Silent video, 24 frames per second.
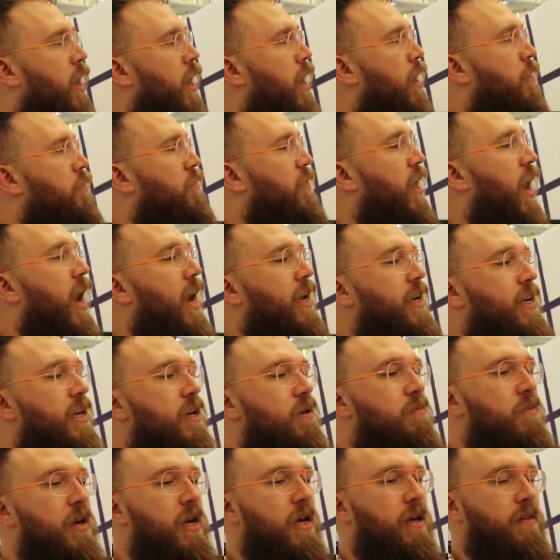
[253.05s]
The
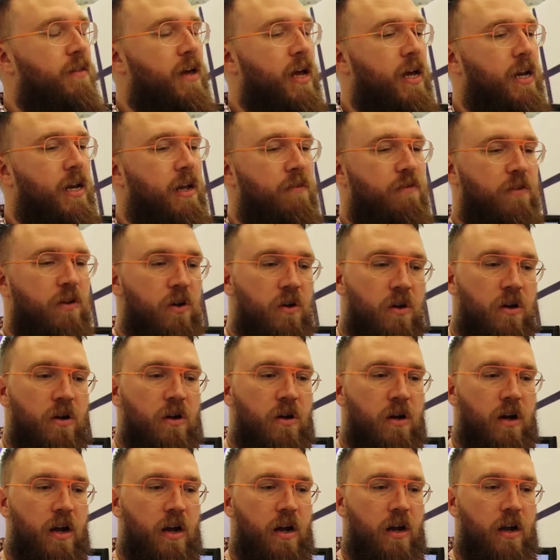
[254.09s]
idea being that if
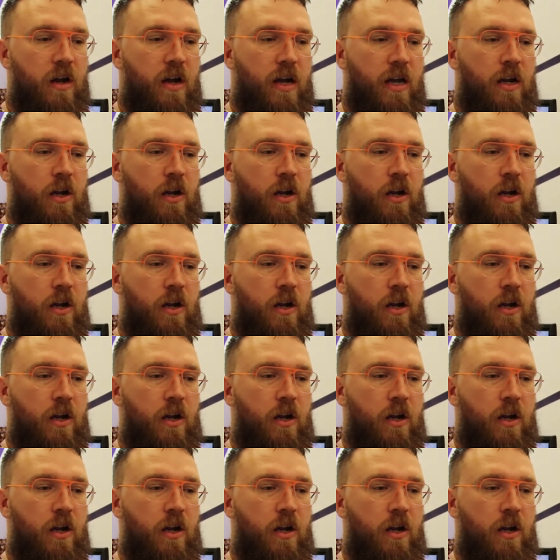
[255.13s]
you're